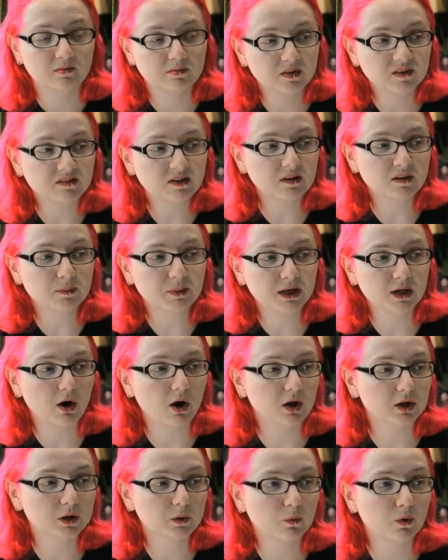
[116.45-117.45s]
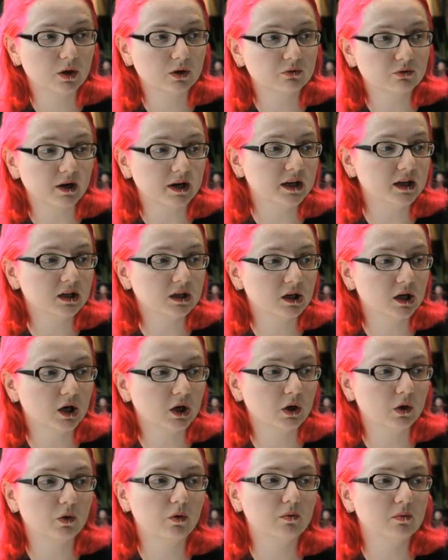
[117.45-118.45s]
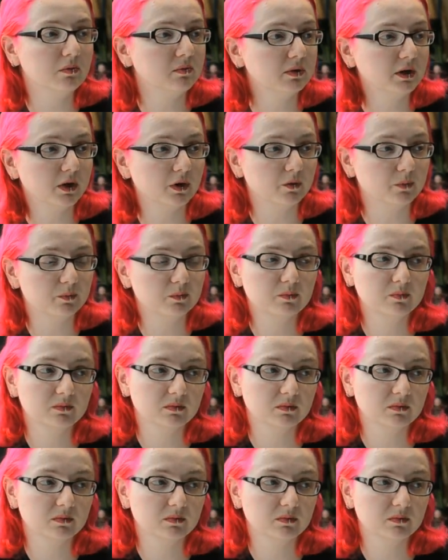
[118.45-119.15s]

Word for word: these tend to be an all-in-one, ready-to-go, you know,